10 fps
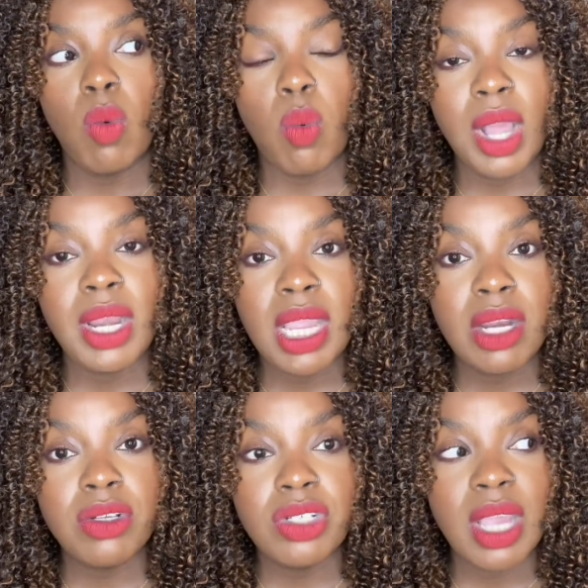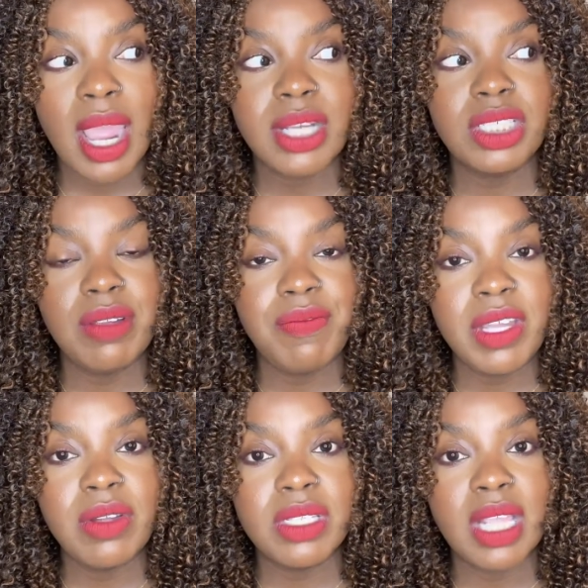what energy actually
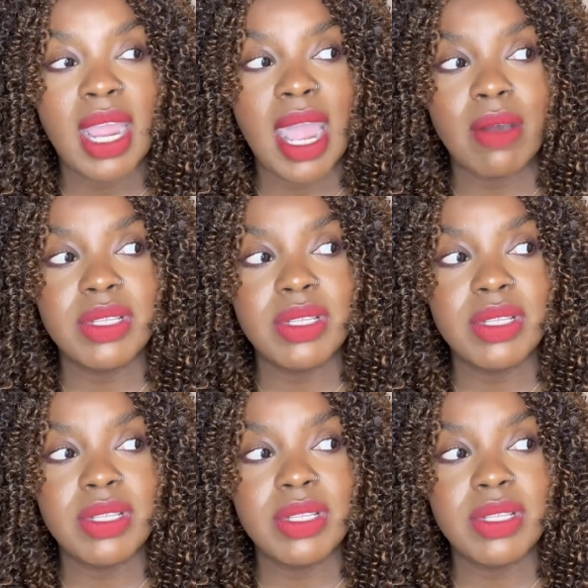feels like